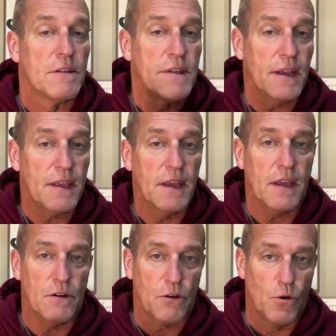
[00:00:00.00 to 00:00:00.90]
does that
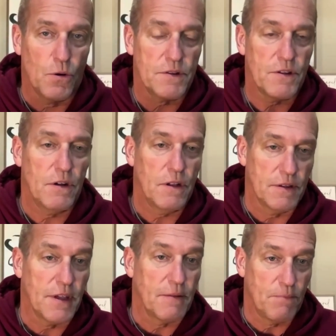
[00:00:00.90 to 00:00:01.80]
kick out
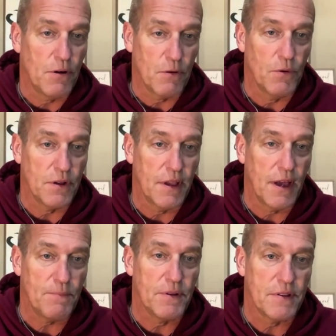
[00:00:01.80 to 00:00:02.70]
cortisol? Is that part of what
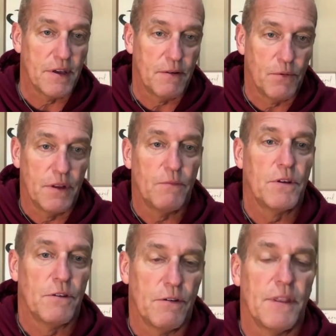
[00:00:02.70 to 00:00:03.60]
happens then
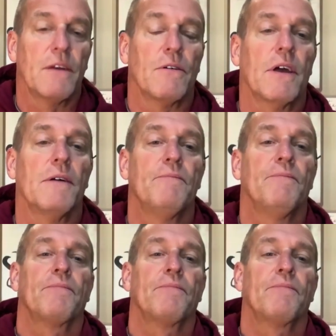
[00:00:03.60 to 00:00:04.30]
when you're in that? Okay. All